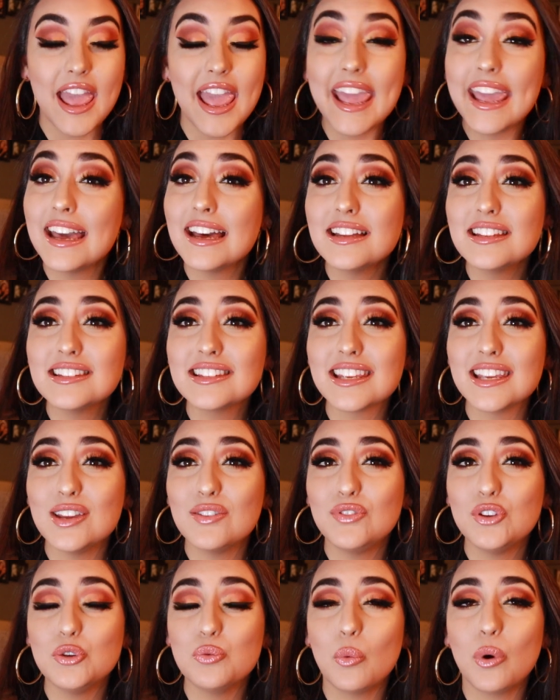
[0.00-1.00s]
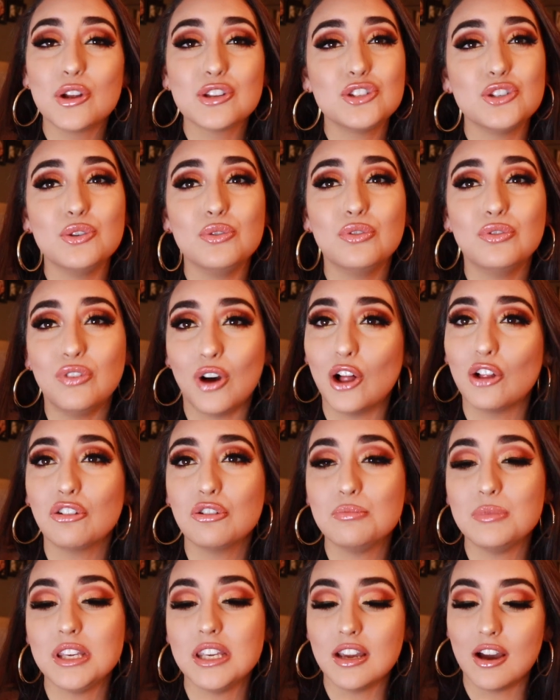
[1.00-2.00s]
And if you want to
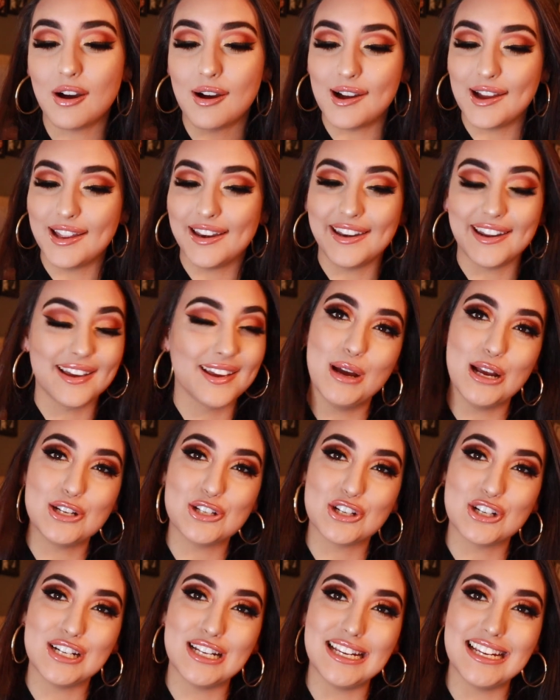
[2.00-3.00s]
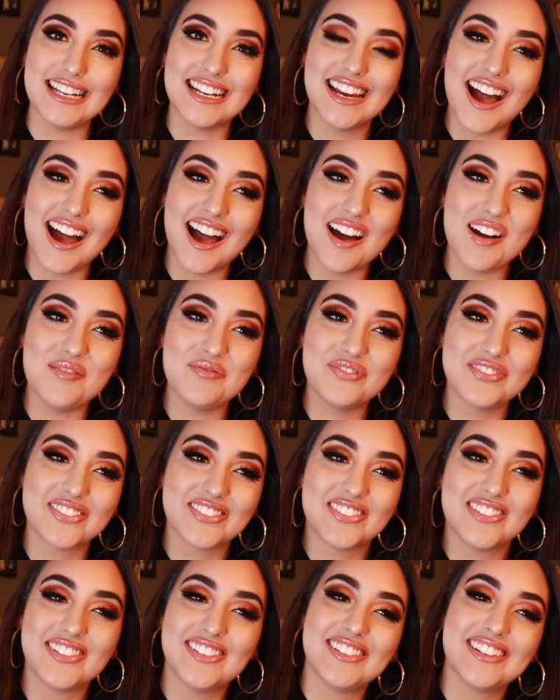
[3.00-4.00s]
follow me on my journey,
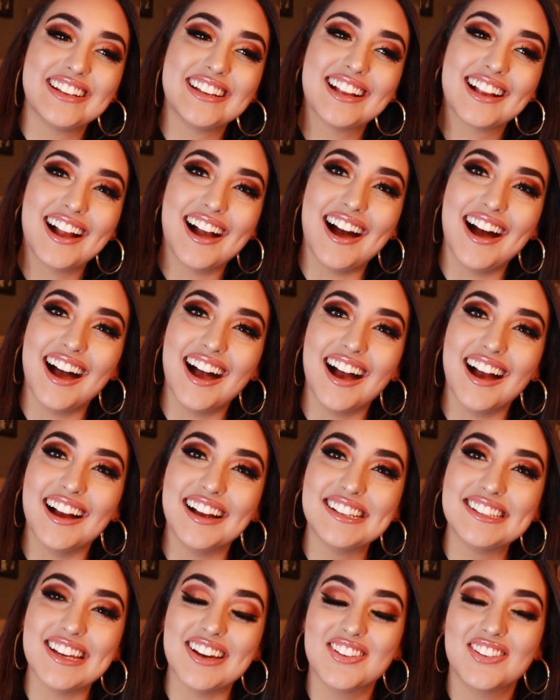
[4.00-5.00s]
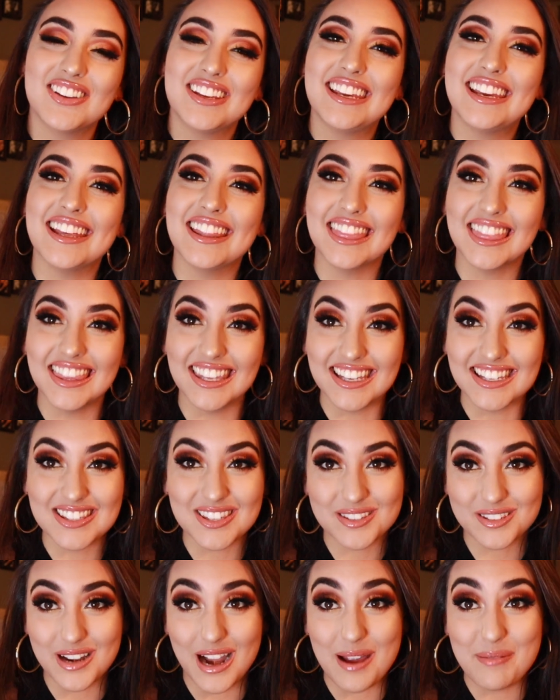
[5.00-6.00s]
definitely hit the
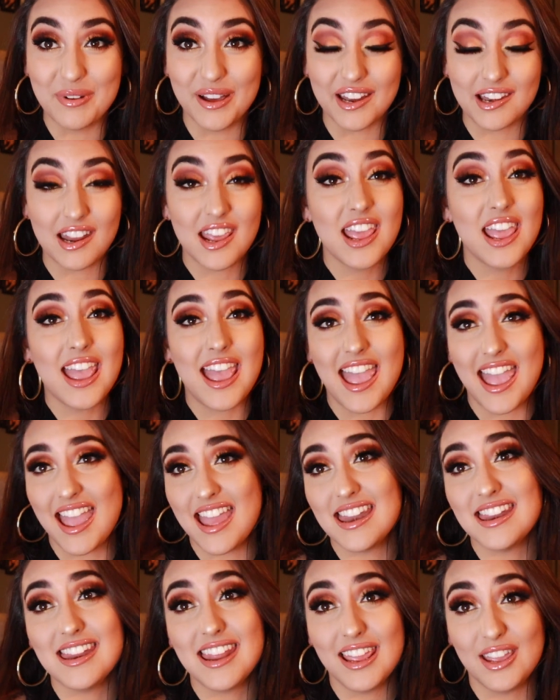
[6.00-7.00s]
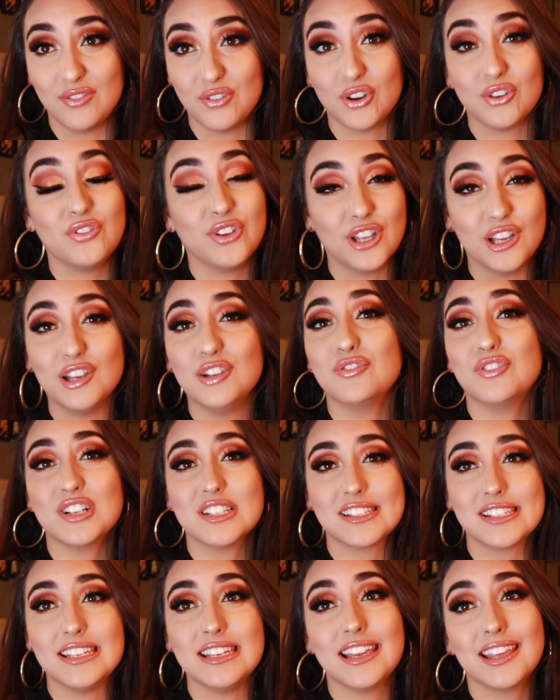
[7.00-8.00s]
subscribe button. And if you're feeling
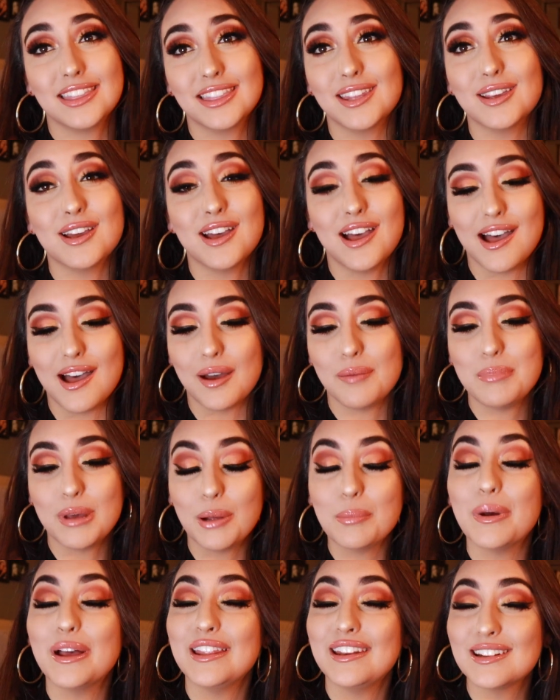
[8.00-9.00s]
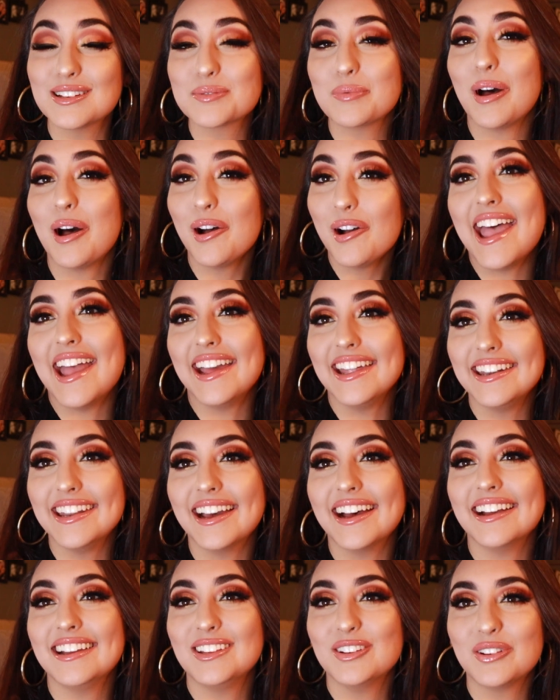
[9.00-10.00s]
frisky, hit the bell button as well,
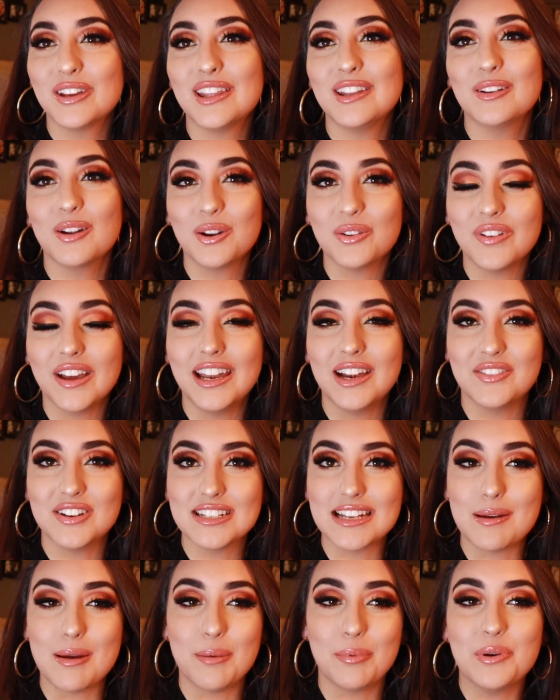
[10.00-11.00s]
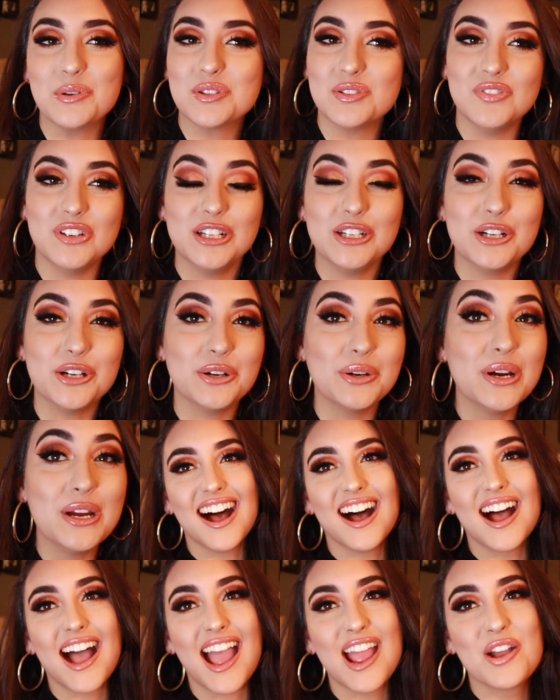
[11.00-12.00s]
and you'll get notified every time I post a video.
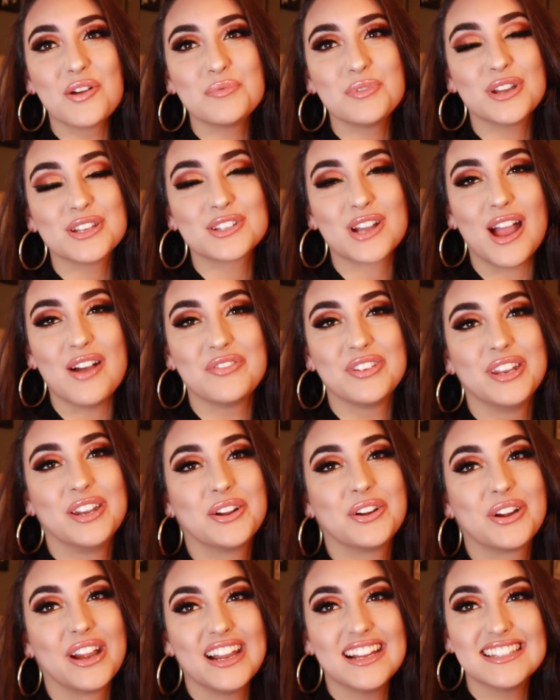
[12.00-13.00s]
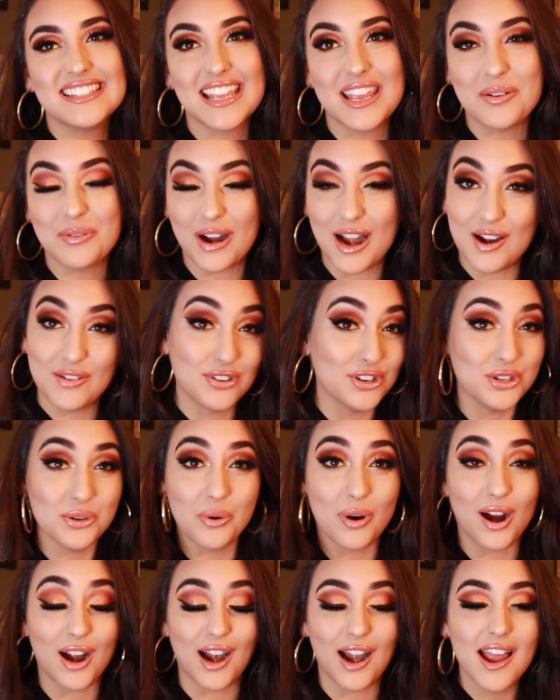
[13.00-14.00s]
I hope you guys are having a great day wherever you
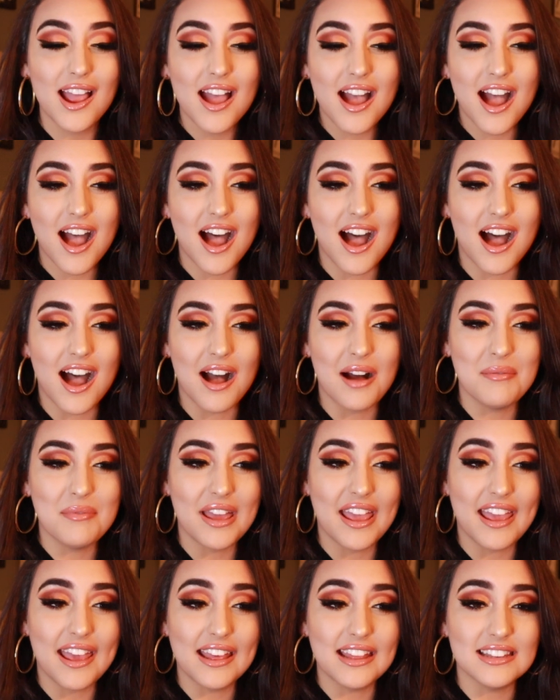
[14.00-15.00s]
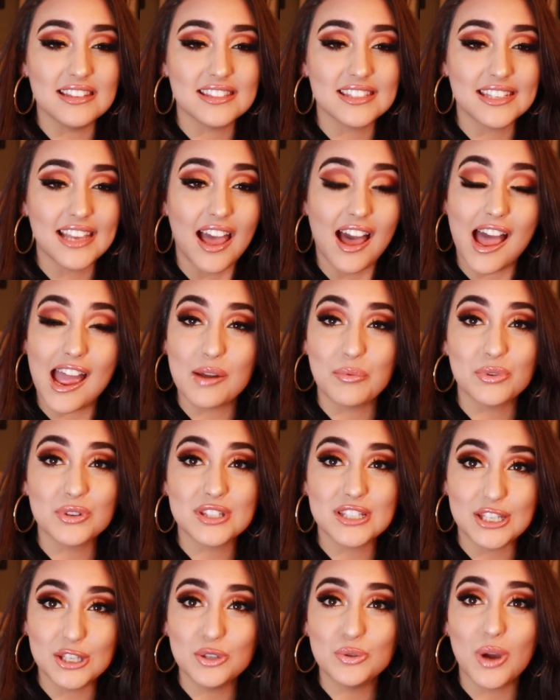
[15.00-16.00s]
are, and yeah, I will
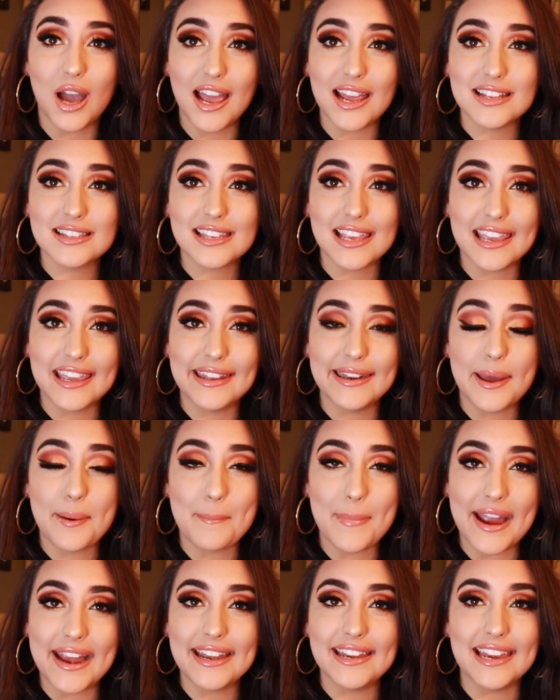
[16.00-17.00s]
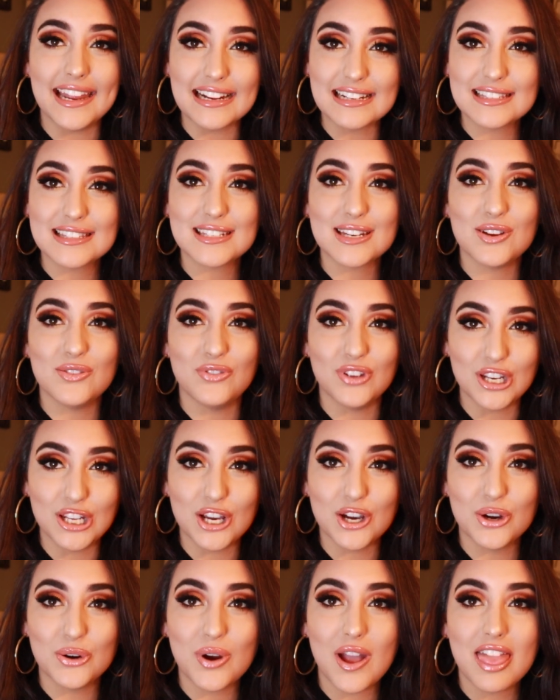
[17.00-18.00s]
see you guys in my next
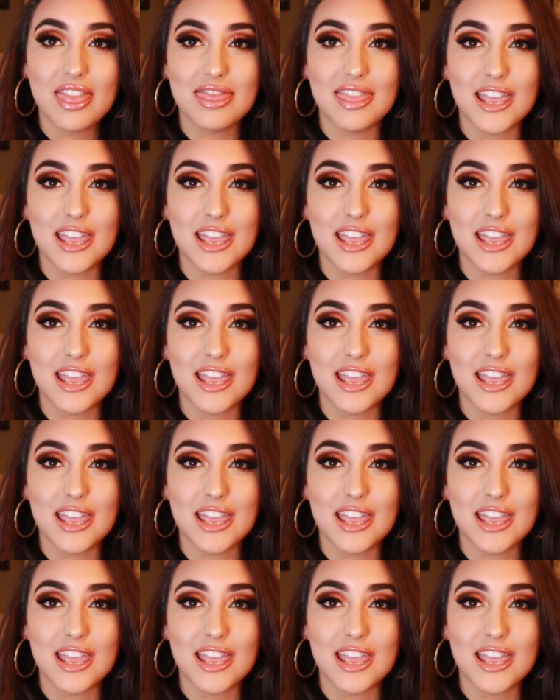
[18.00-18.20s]
video.